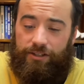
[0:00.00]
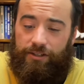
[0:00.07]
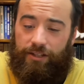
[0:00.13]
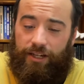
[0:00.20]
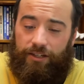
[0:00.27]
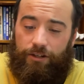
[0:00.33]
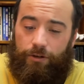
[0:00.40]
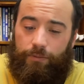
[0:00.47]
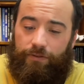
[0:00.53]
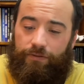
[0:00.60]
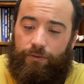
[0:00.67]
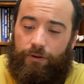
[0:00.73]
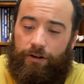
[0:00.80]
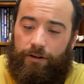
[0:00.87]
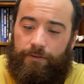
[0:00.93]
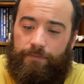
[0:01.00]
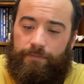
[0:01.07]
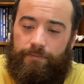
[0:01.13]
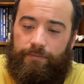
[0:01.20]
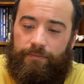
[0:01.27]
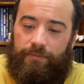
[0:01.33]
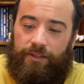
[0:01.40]
connection like no
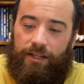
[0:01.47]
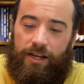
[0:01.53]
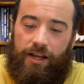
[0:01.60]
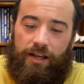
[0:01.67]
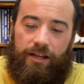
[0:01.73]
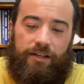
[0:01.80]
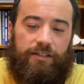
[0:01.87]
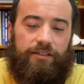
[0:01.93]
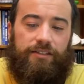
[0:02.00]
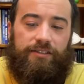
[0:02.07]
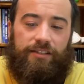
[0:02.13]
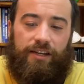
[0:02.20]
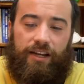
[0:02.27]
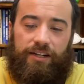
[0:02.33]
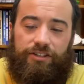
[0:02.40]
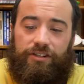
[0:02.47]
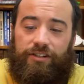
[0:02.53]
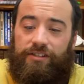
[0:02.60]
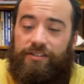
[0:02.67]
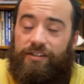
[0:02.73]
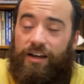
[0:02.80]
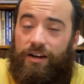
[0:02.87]
before. This
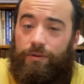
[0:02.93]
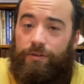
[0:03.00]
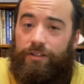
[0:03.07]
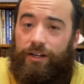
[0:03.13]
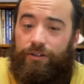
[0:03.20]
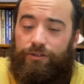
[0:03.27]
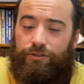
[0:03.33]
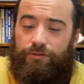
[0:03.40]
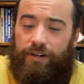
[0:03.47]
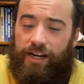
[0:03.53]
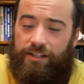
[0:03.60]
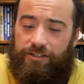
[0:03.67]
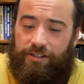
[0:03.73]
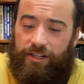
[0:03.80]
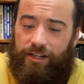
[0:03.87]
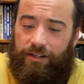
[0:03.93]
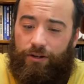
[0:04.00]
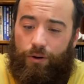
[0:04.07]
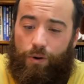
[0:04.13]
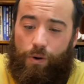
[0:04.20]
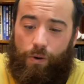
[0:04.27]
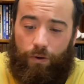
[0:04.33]
connection is not without
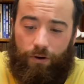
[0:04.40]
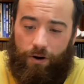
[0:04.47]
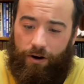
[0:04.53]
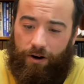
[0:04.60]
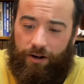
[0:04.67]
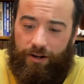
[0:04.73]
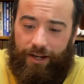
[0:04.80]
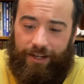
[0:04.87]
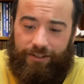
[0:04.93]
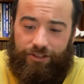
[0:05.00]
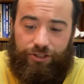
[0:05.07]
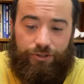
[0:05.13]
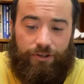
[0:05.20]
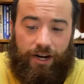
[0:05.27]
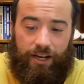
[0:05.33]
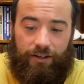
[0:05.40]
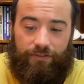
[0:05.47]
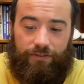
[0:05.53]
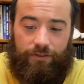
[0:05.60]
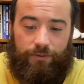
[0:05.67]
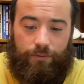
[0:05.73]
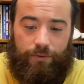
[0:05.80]
tragedy, horror, and
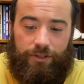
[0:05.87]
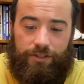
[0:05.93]
strife,